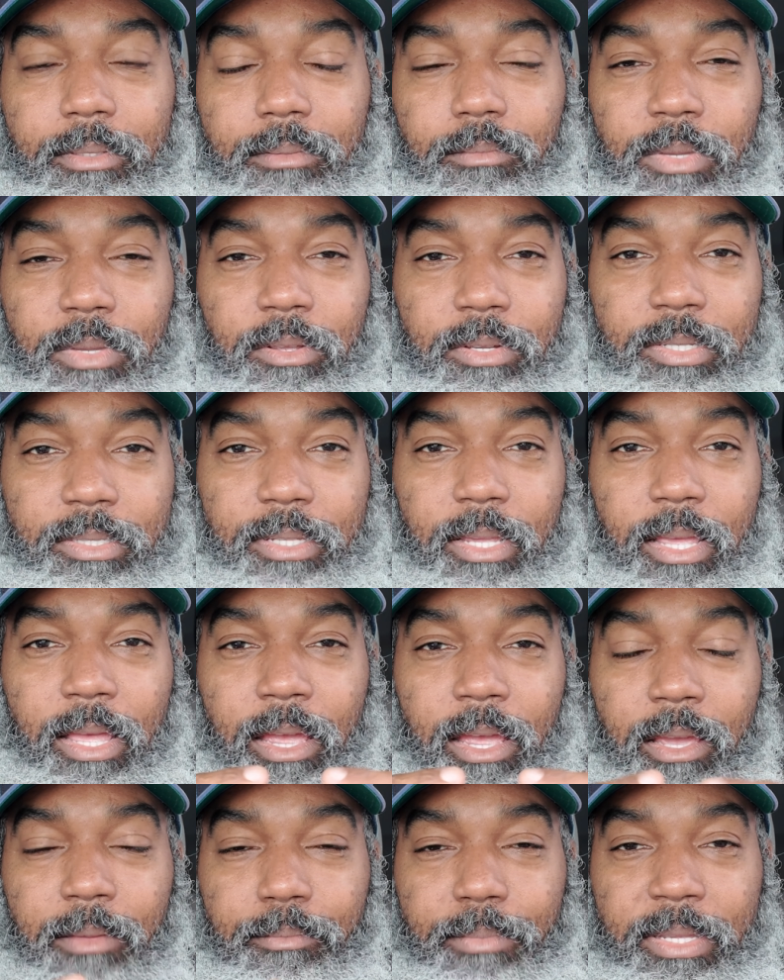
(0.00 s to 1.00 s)
me just say,
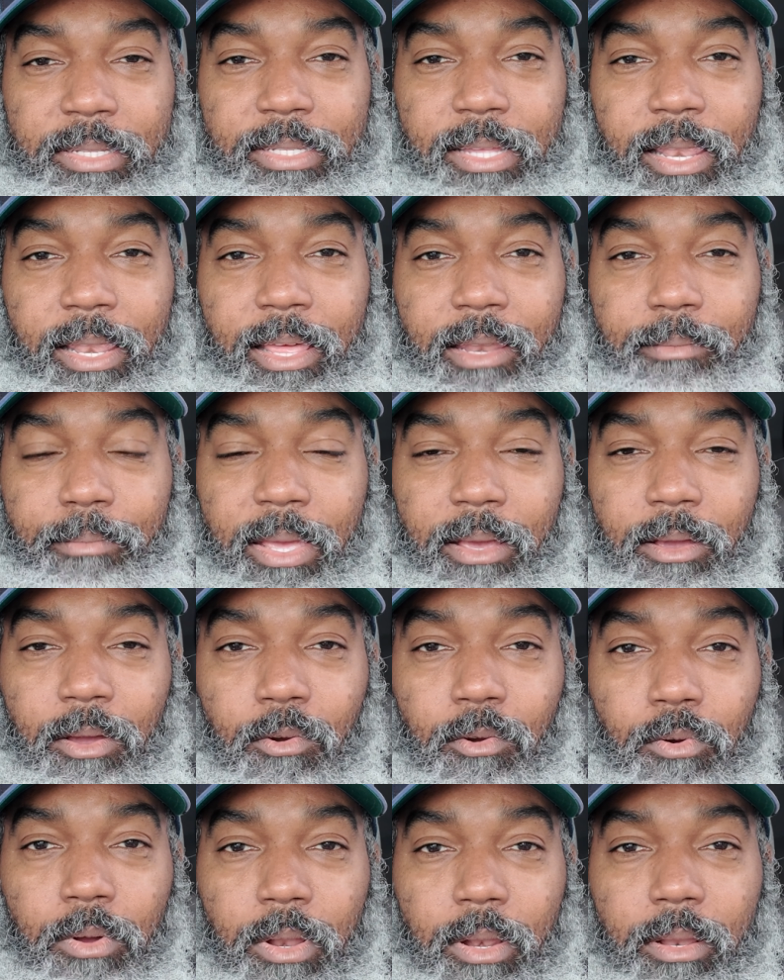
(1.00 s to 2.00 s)
alright, piece of land me I
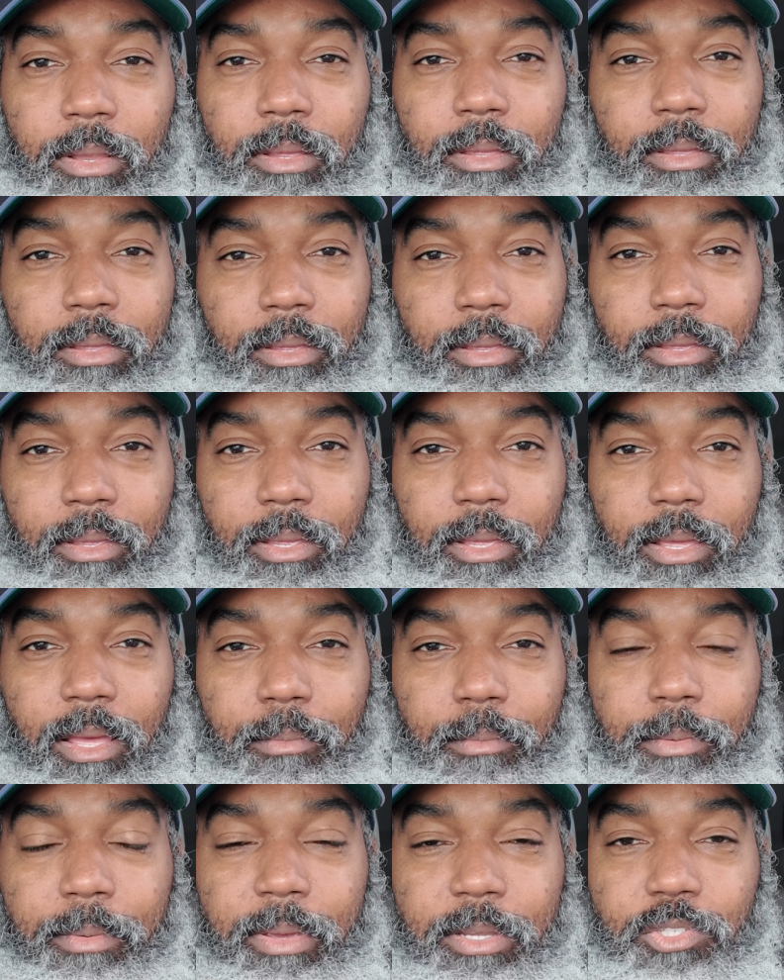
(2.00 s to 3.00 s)
go hold.
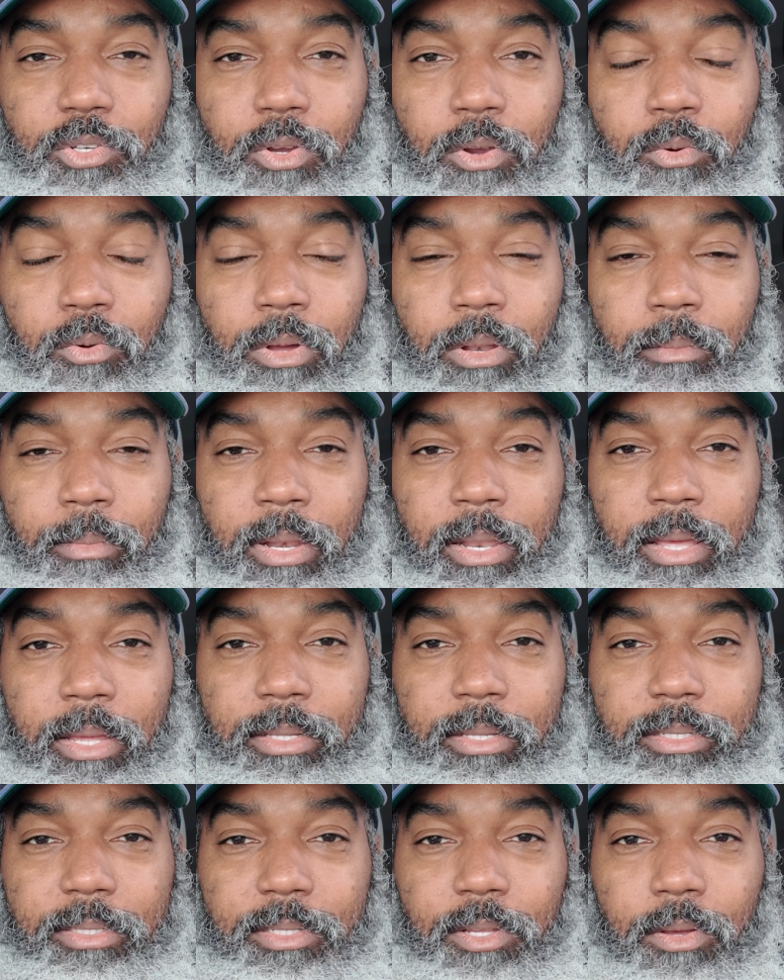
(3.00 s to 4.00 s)
I'm gonna make sure I hold my
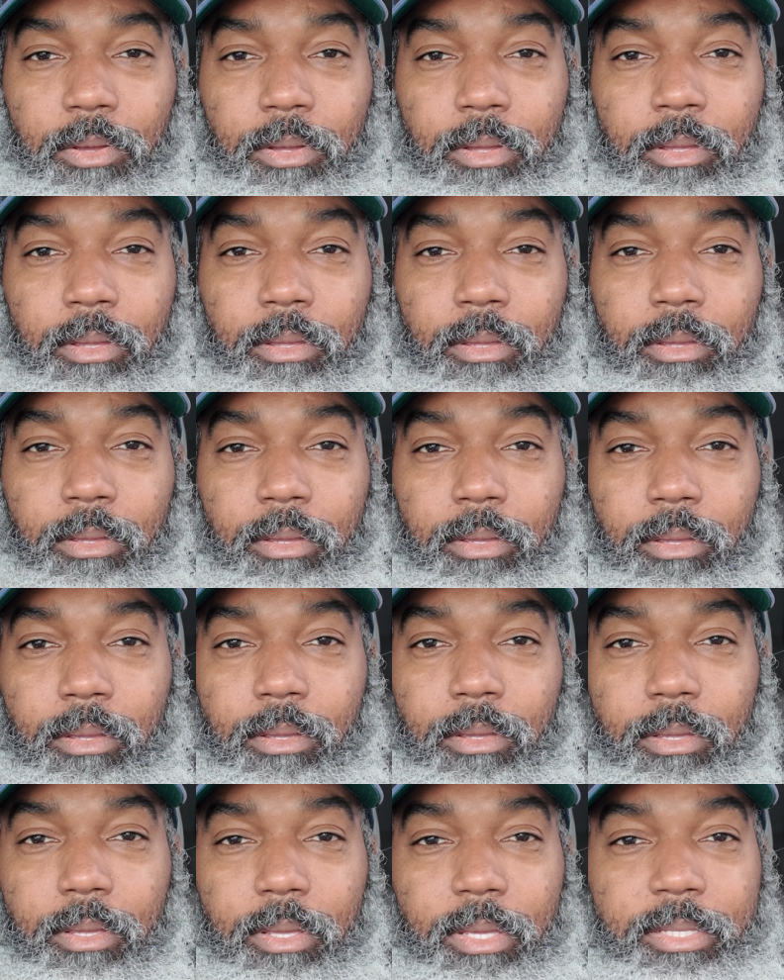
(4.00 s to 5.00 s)
land. So
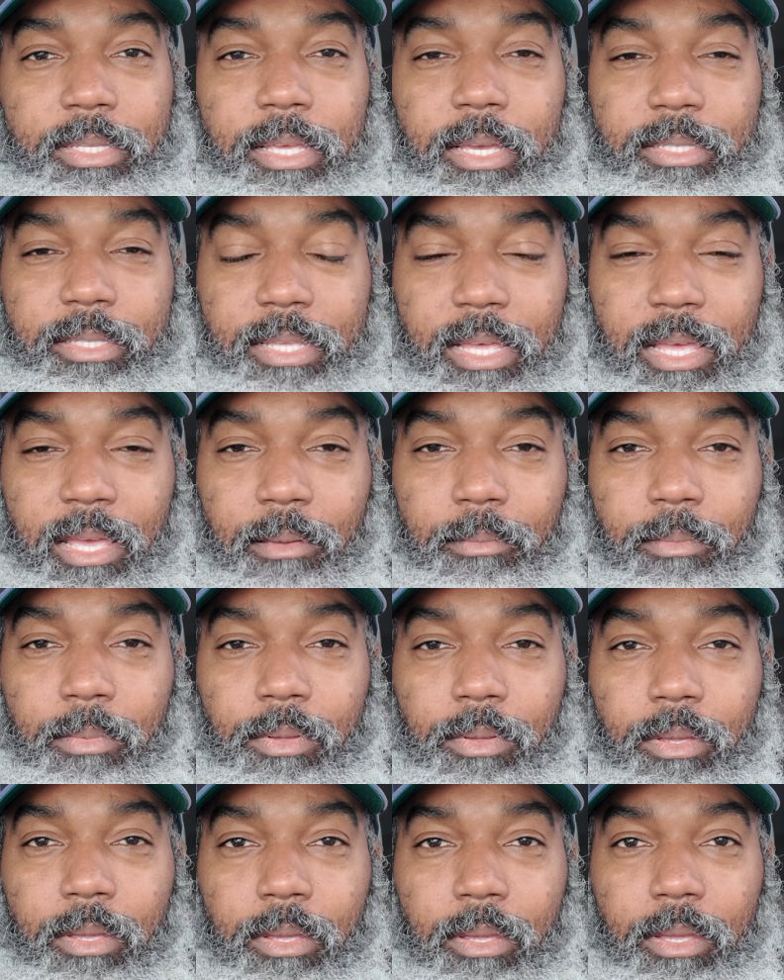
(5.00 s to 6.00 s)
it take time.
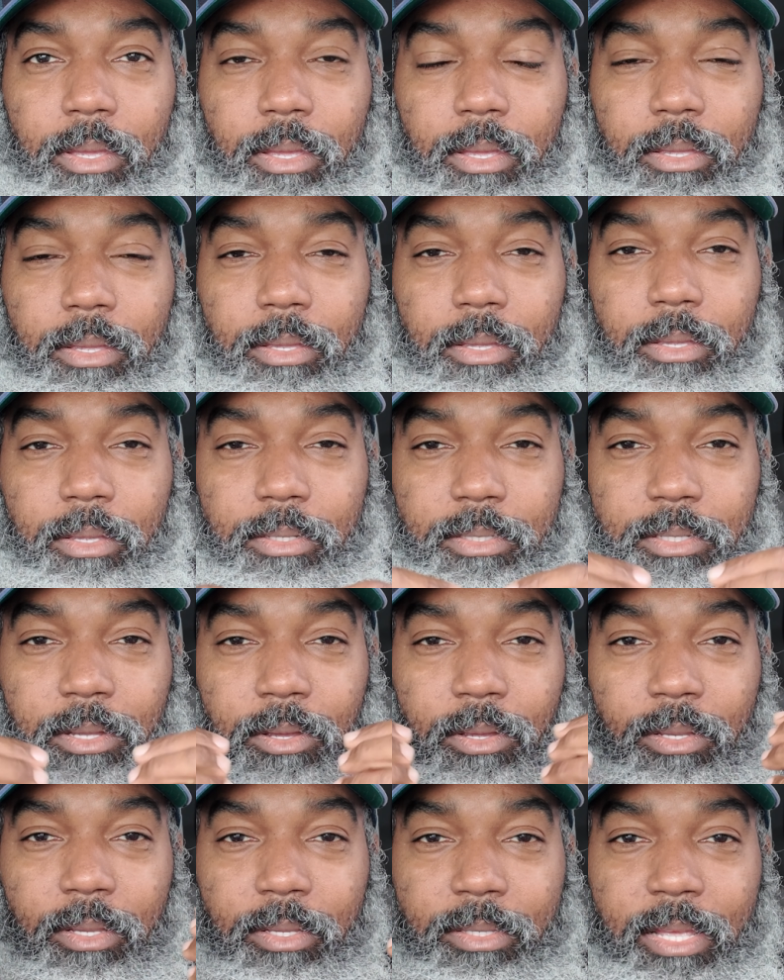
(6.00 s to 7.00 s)

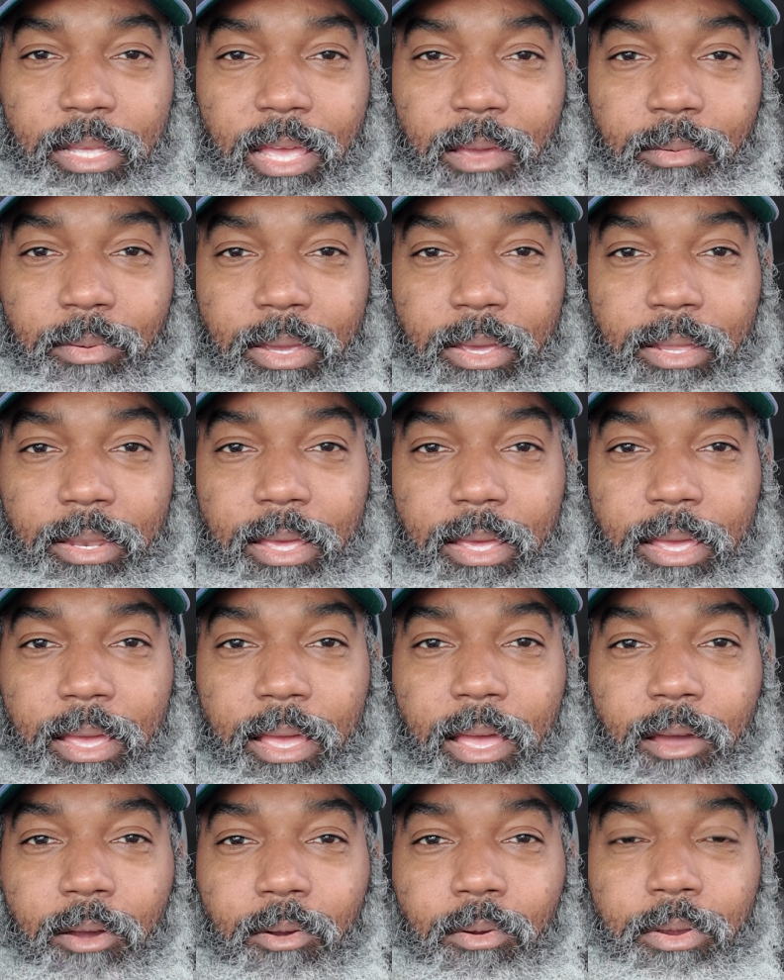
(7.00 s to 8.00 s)
So the time when you're
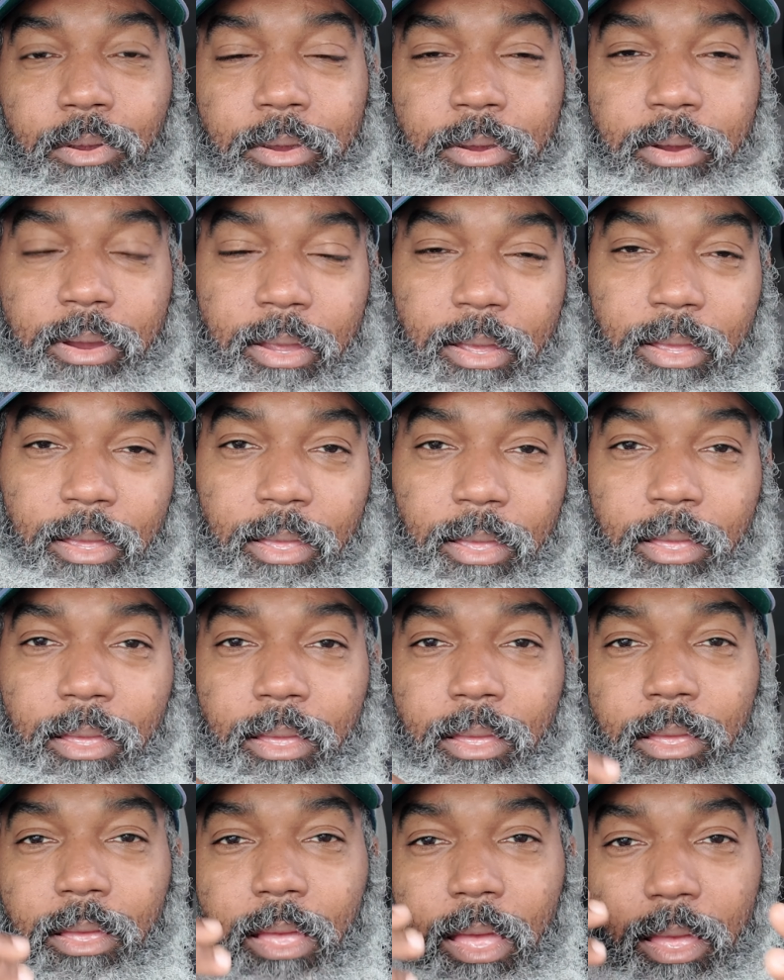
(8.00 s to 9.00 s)
there at work,
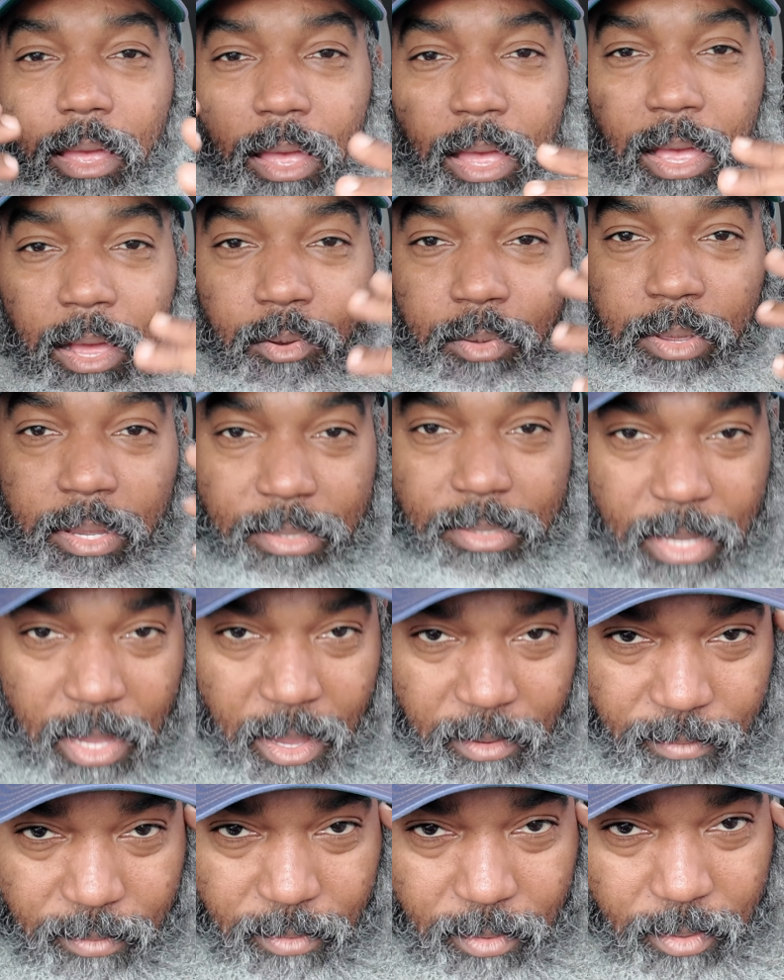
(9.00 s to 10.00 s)
always
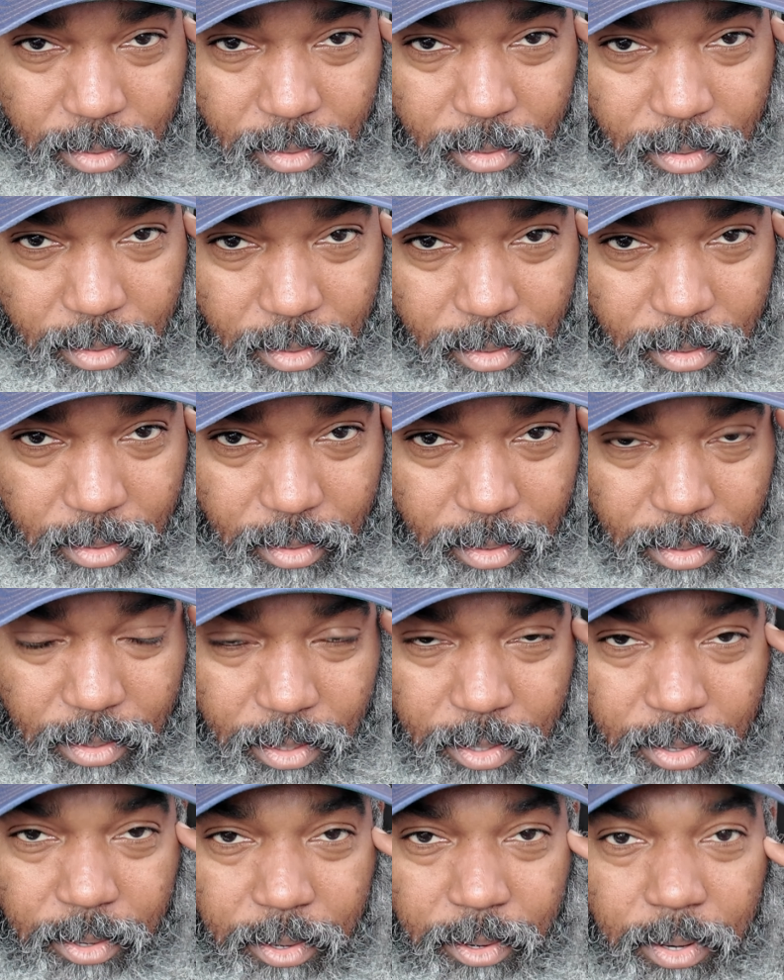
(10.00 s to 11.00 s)
have
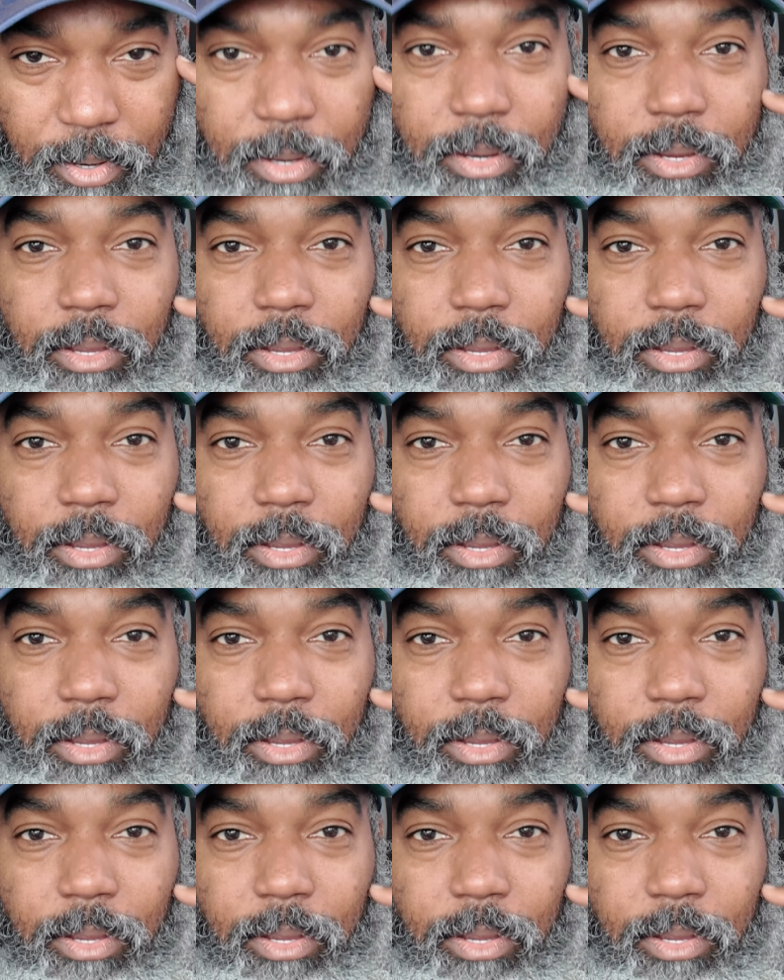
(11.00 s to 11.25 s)
your